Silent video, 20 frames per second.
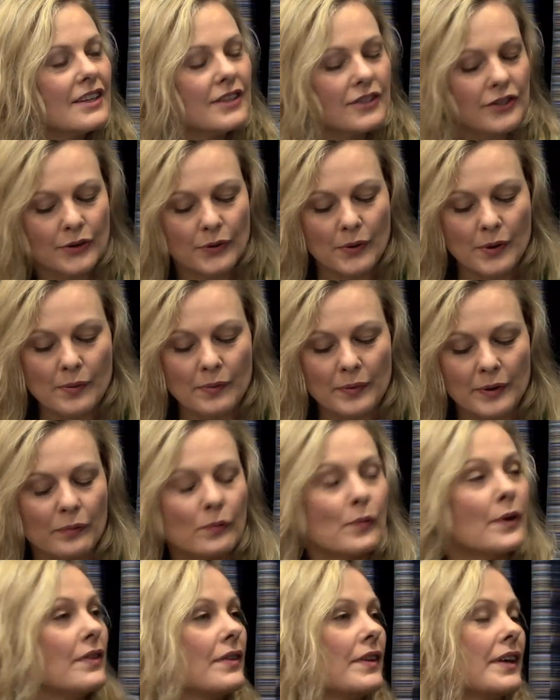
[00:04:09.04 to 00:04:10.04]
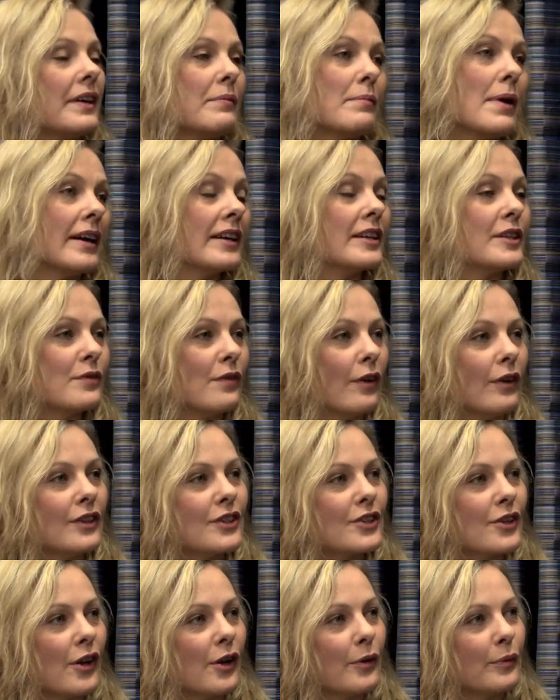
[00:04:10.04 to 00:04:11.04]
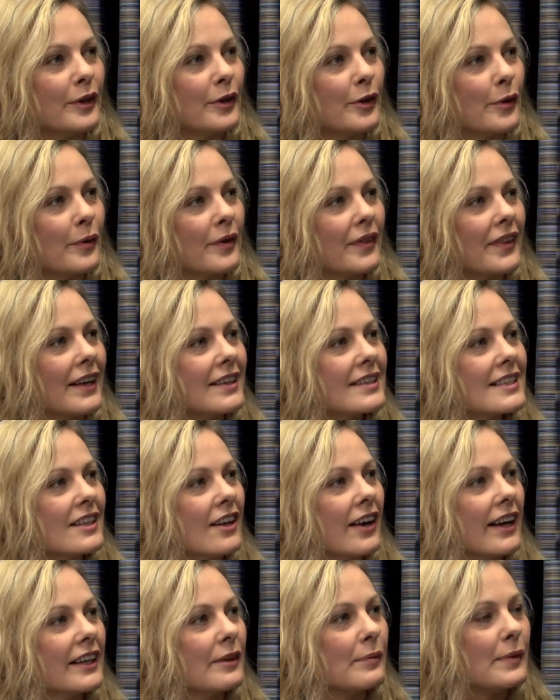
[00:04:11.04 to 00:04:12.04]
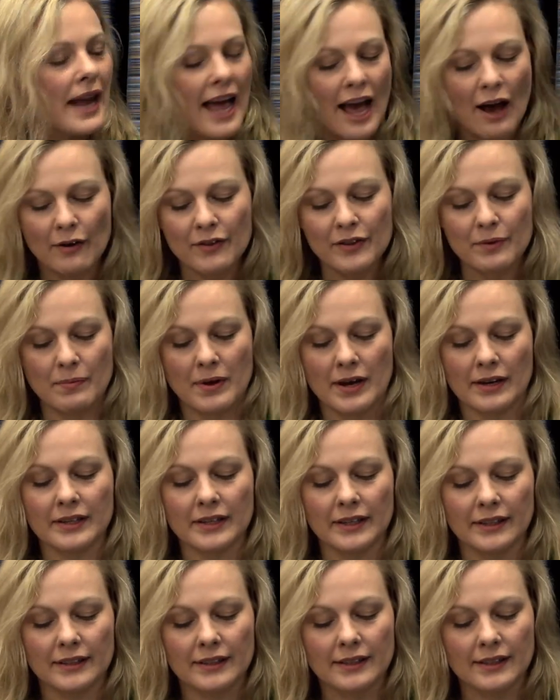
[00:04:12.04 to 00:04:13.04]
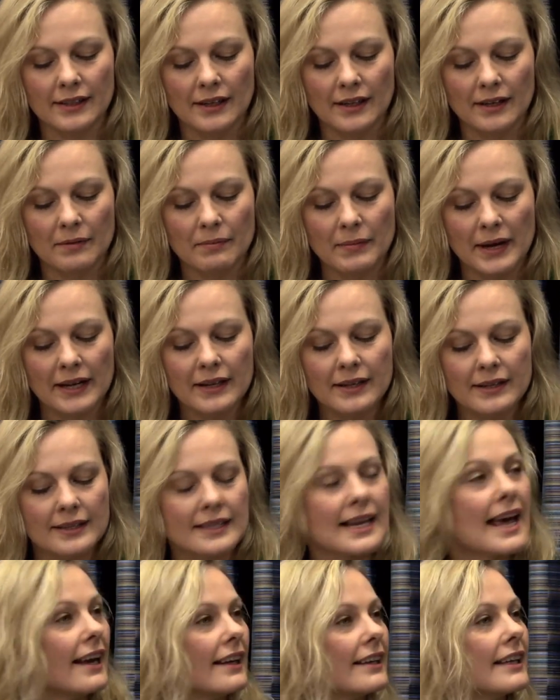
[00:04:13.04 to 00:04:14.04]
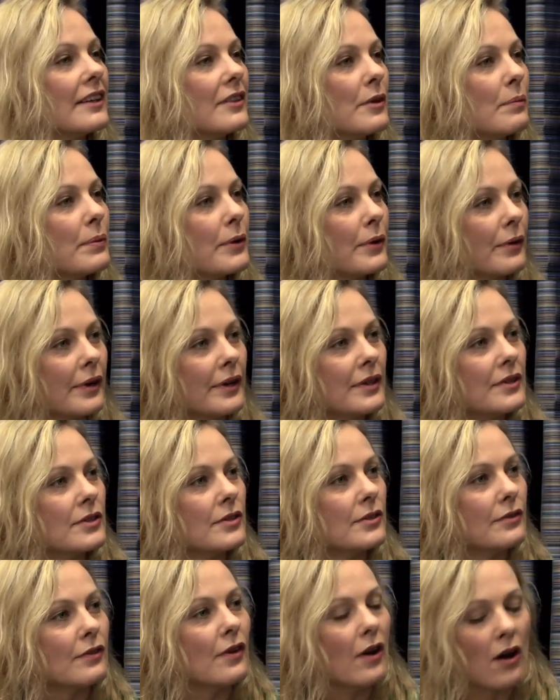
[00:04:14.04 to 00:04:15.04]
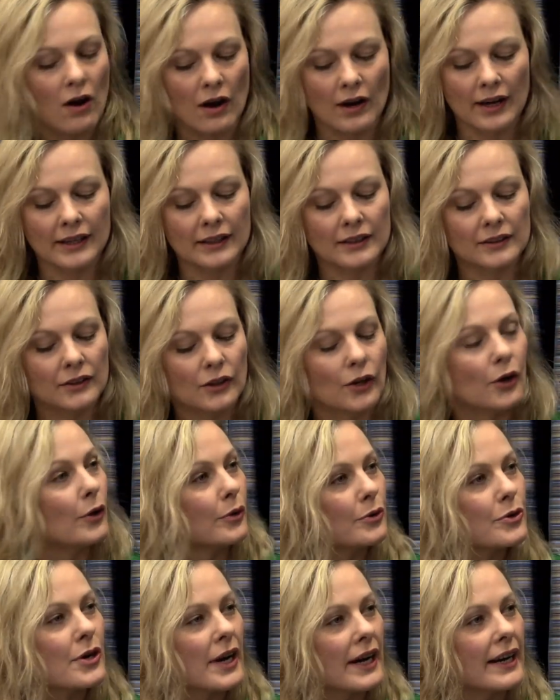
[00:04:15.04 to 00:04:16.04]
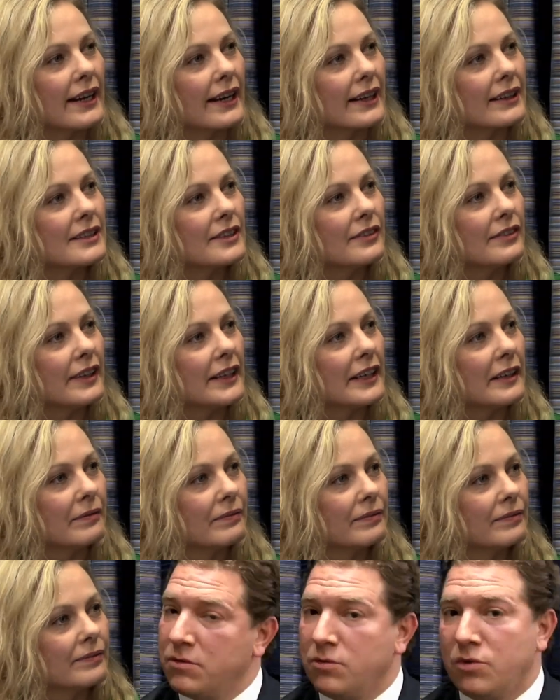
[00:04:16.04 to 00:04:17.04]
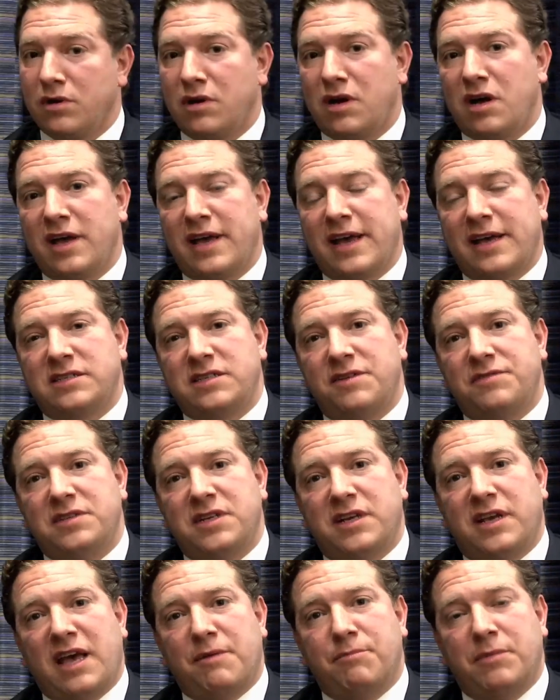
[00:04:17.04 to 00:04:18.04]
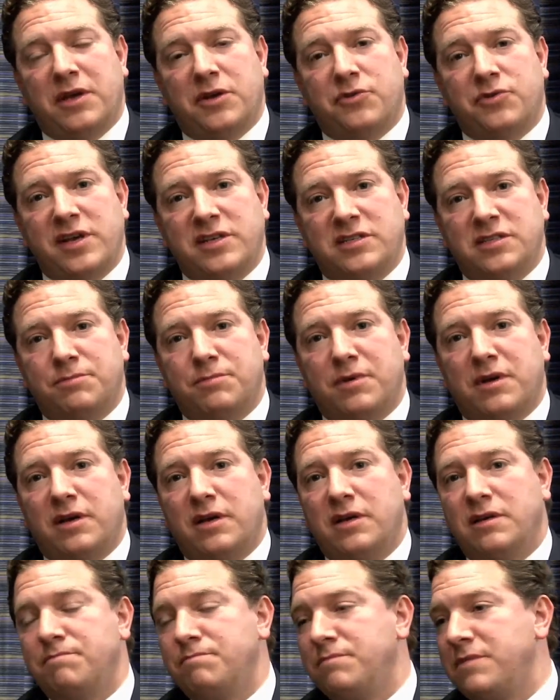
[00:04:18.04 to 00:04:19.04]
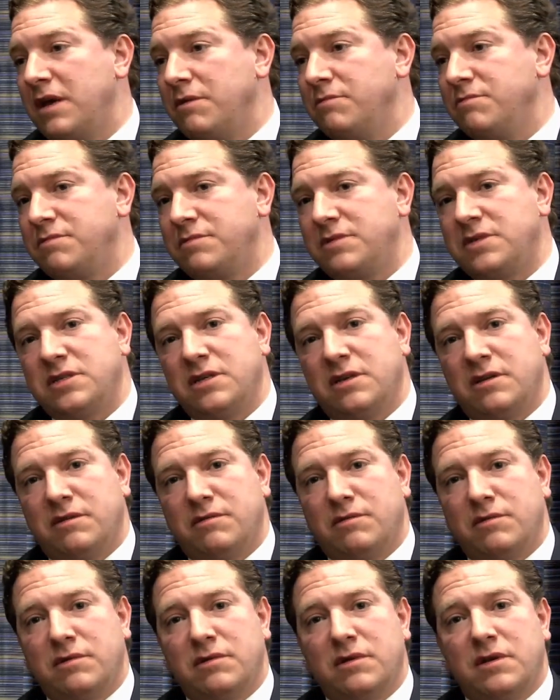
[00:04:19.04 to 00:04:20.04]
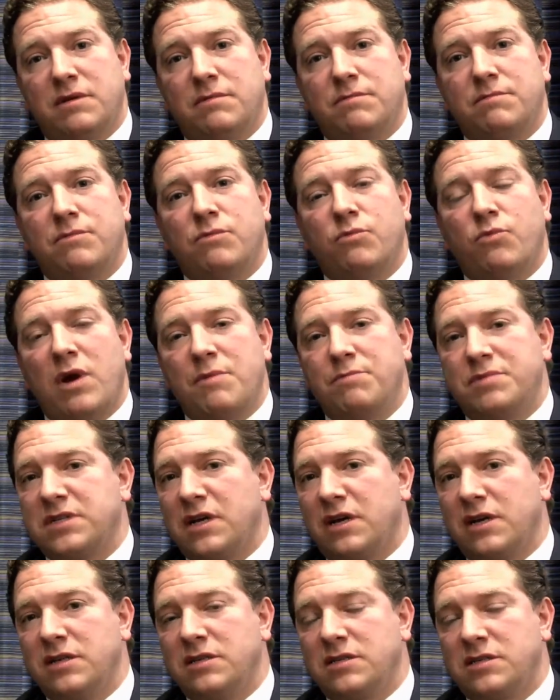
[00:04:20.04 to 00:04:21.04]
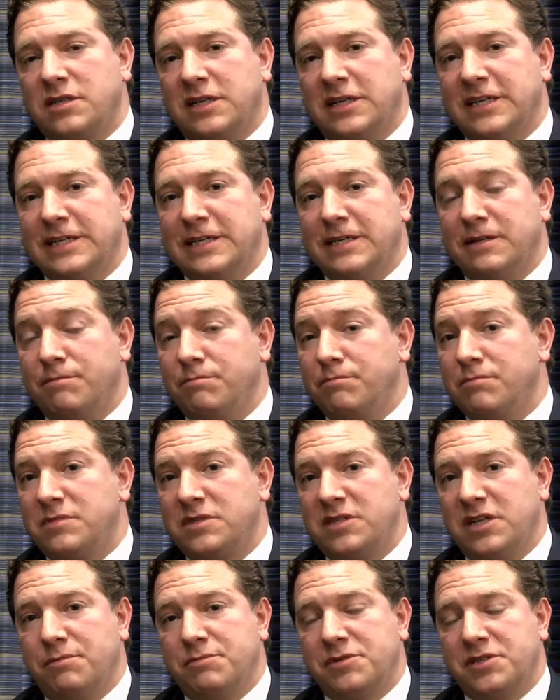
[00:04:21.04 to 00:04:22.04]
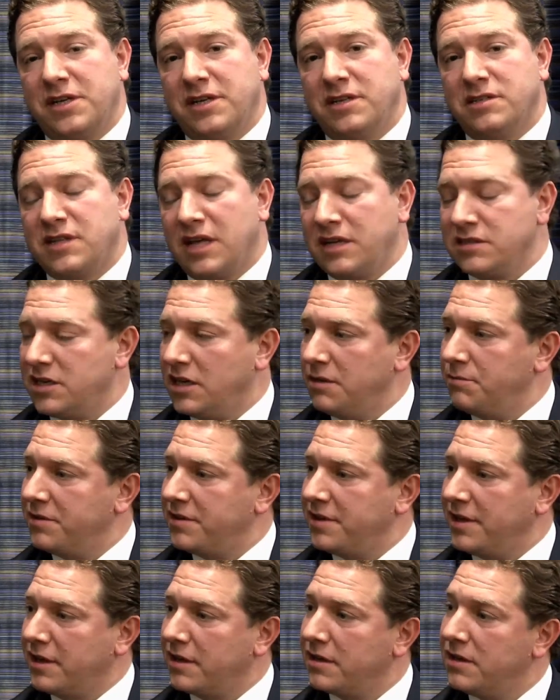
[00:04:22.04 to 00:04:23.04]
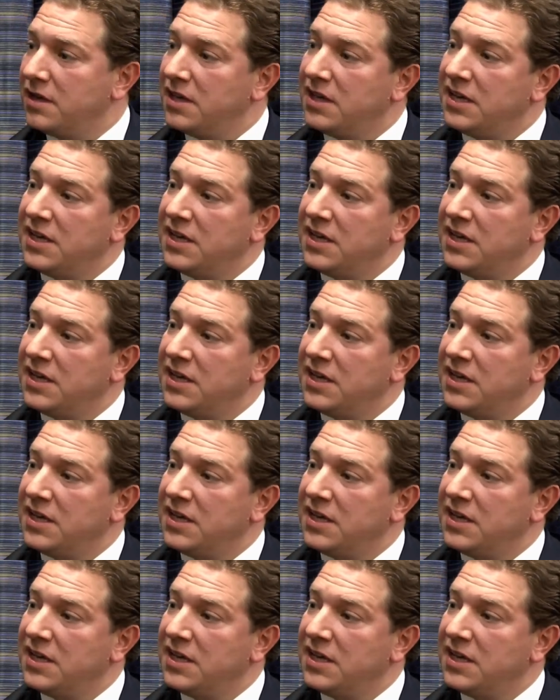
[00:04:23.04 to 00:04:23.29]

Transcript: So, I mean, when the market's volatile, we know what that's like. I mean, how are the market makers handling the periods of high and low trading activity? Well, high activity can be created by certain websites, tip sheets, that type of thing.